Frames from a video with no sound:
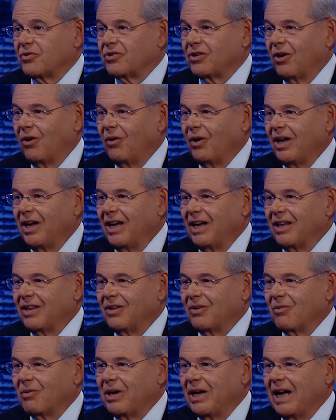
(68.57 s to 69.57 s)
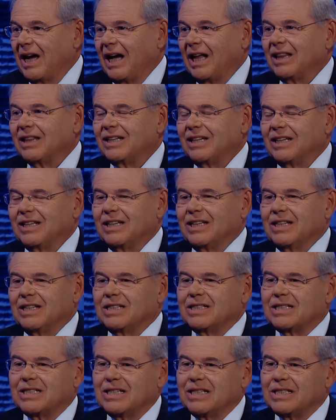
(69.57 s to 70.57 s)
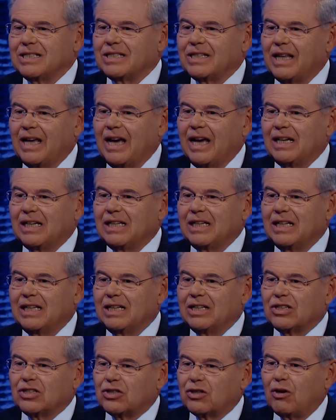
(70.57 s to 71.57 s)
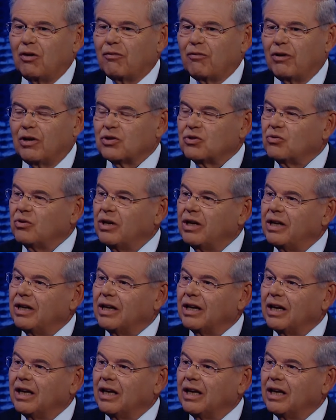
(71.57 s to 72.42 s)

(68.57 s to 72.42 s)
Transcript: So the reality is, is that it is so frustrating.